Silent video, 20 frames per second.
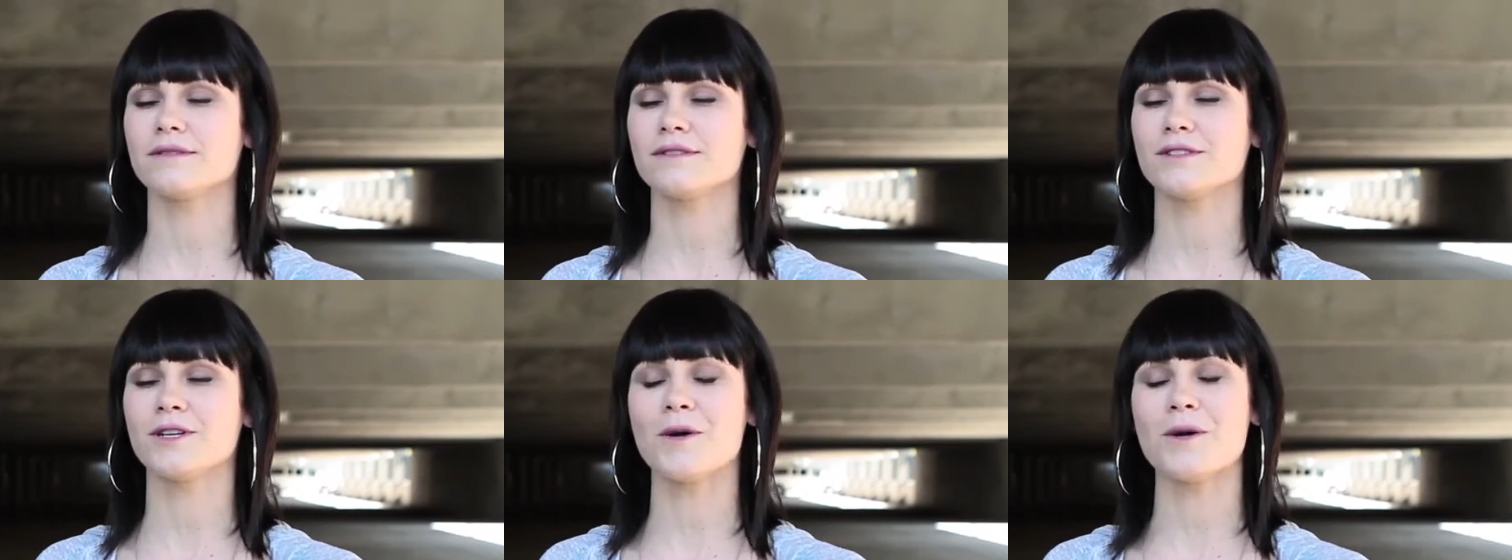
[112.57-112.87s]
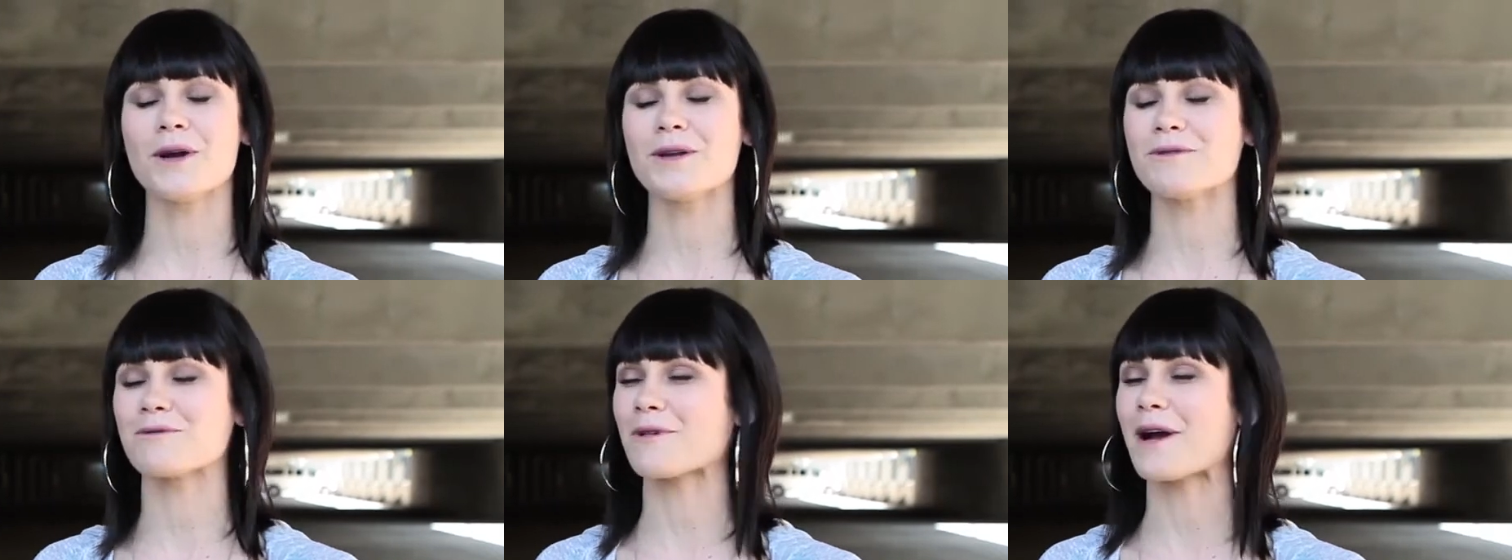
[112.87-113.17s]

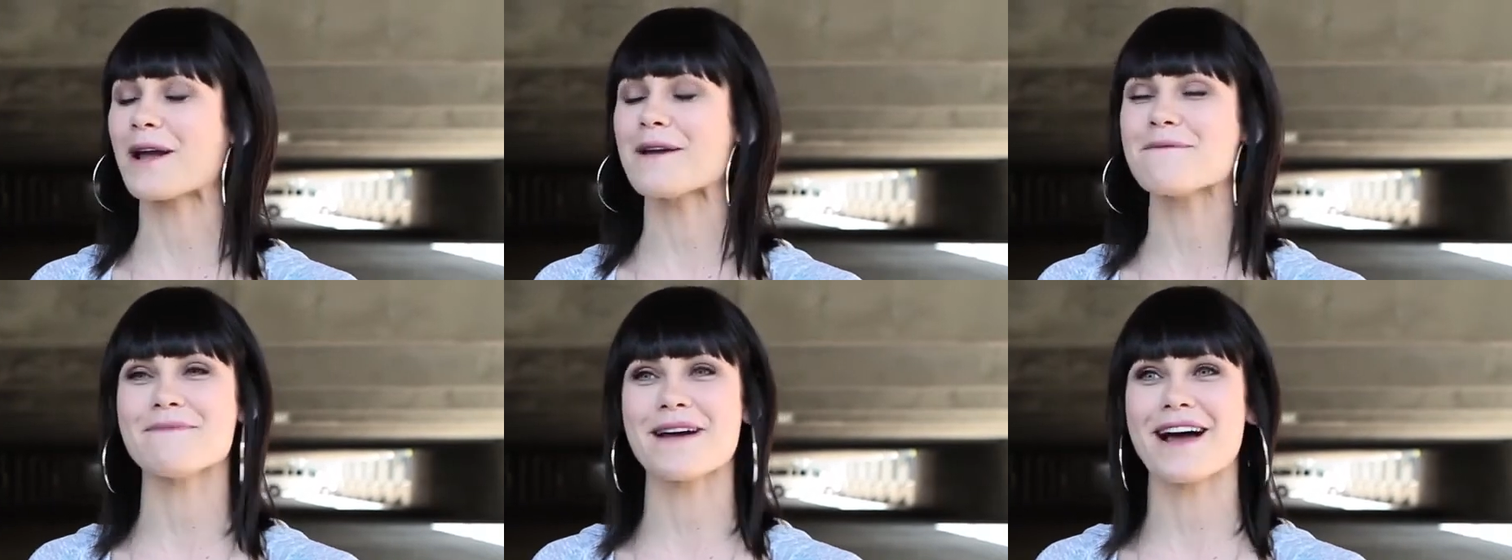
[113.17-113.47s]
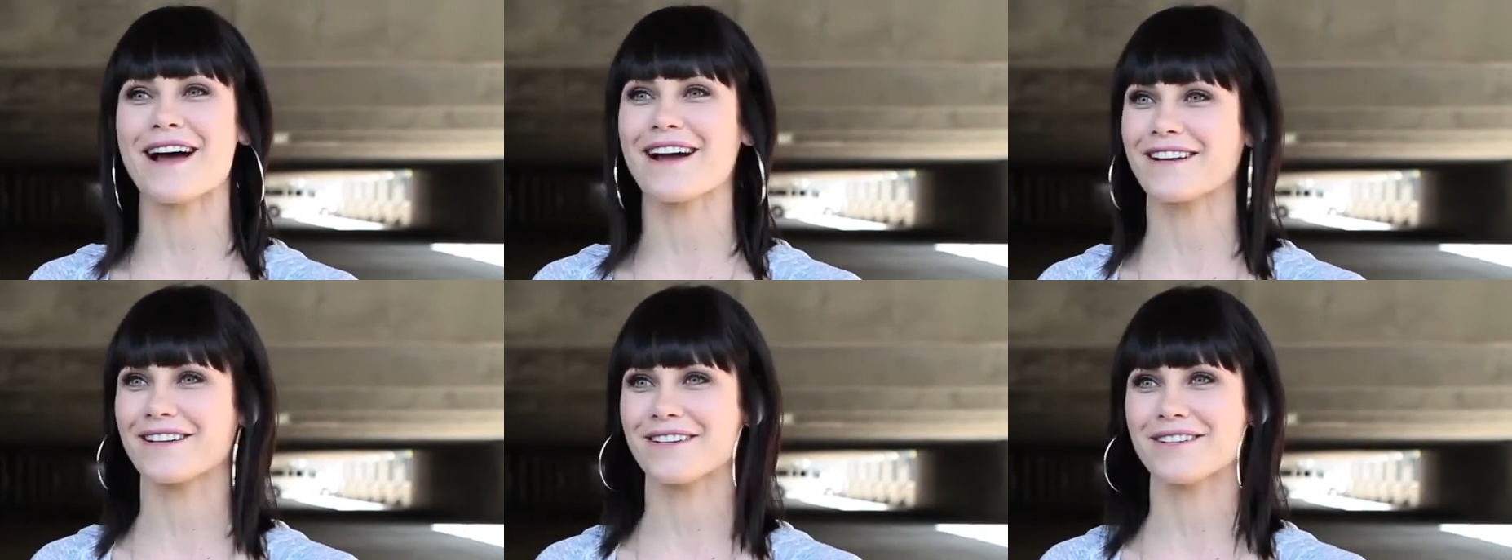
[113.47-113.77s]
going right
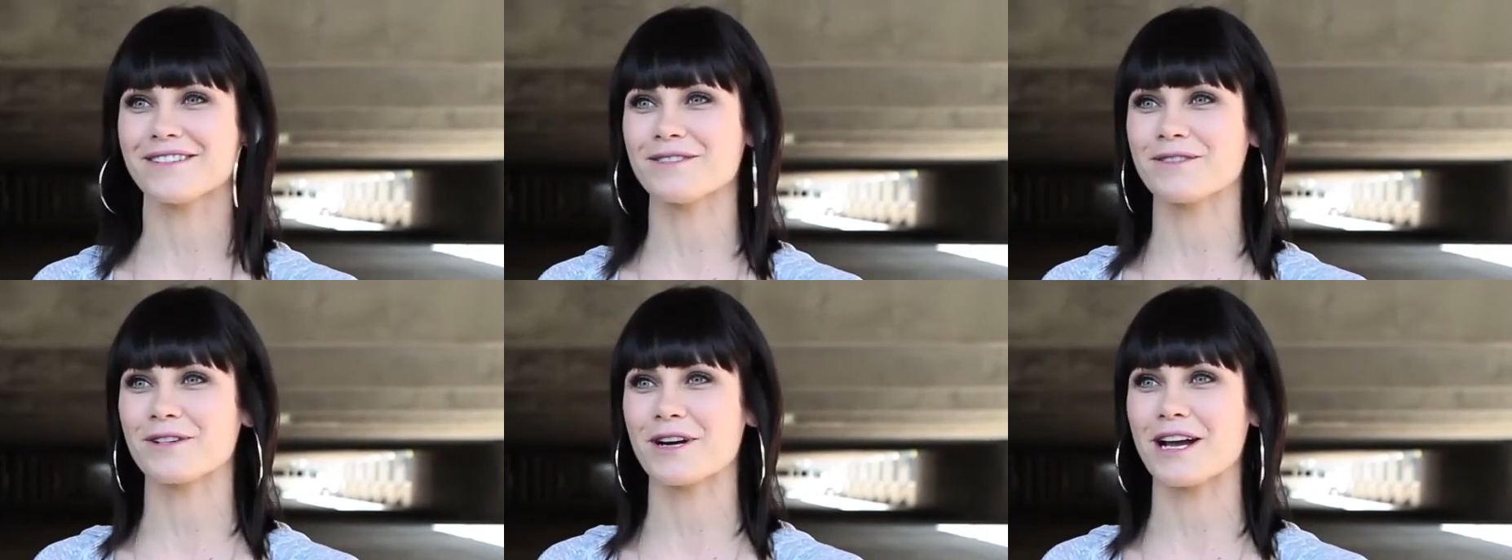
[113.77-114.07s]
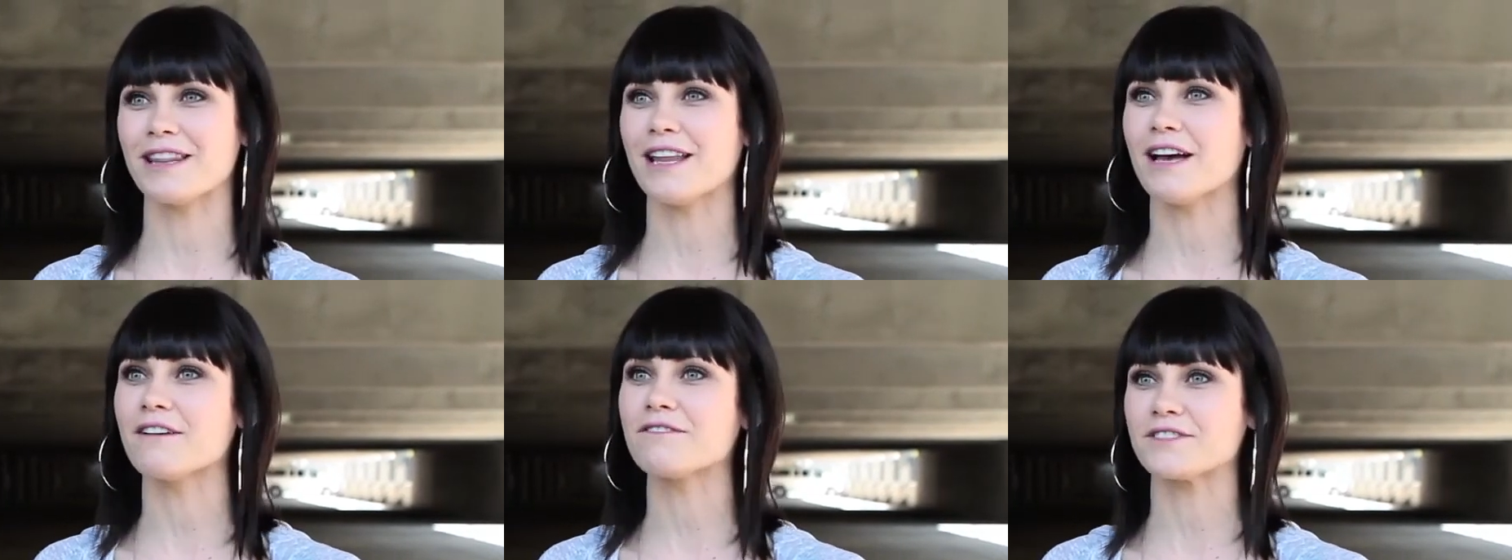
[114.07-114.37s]
back where
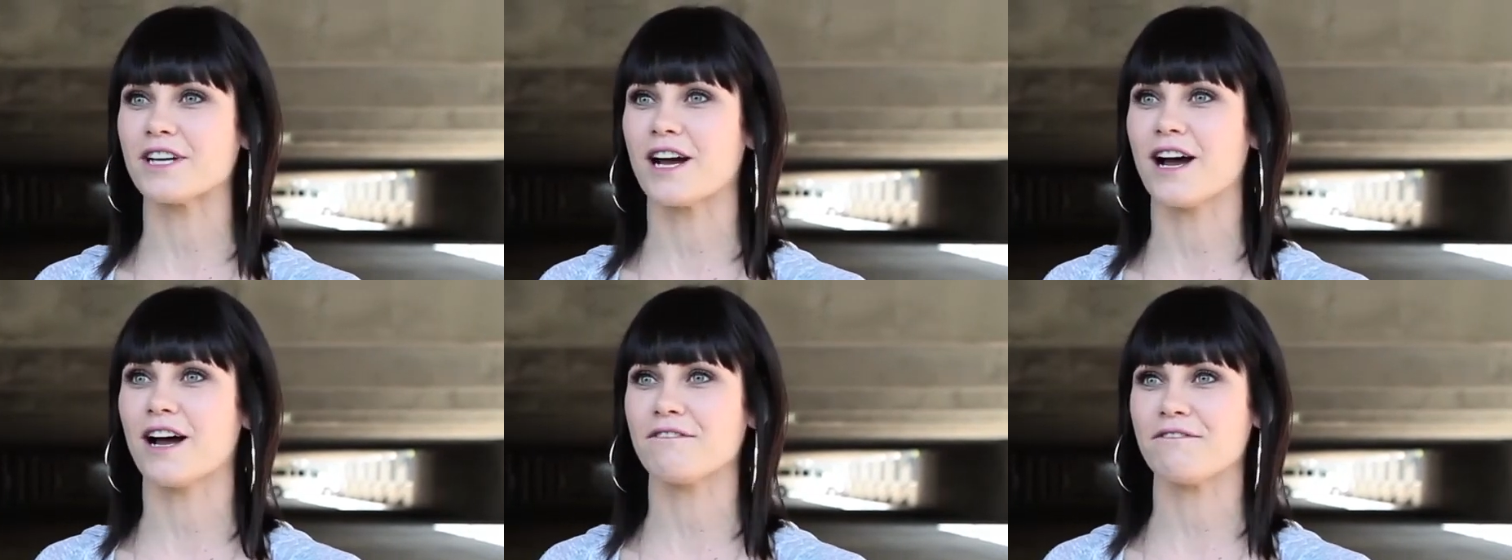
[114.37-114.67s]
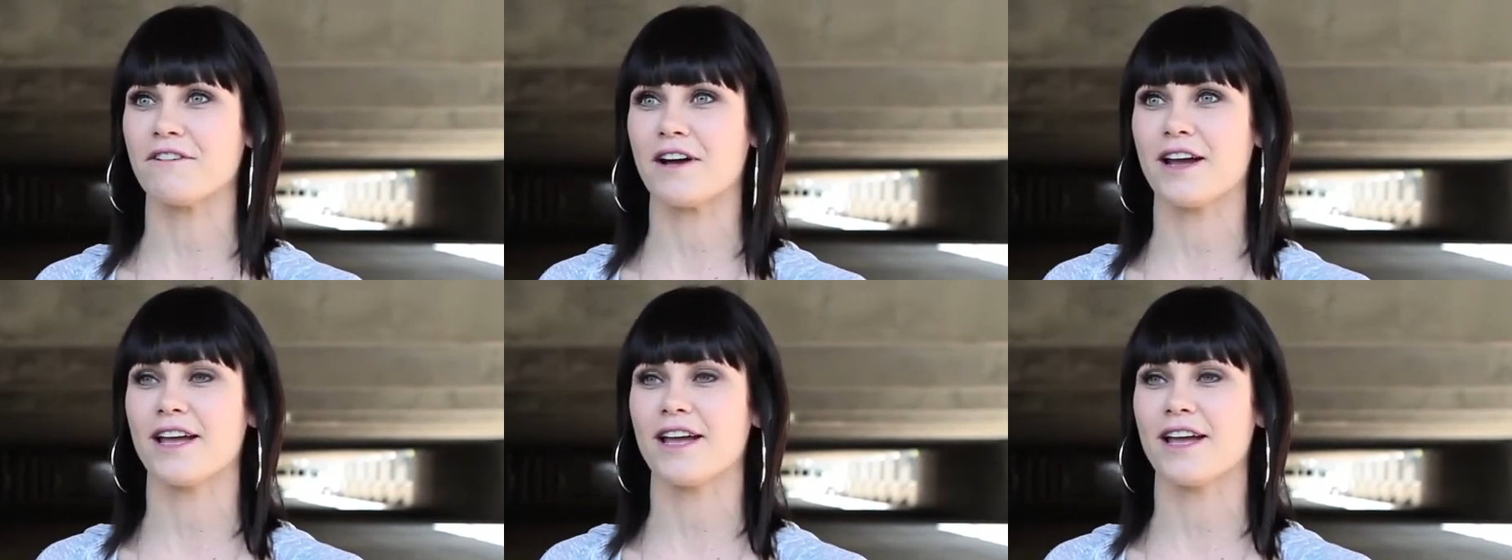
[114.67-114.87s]
I left off.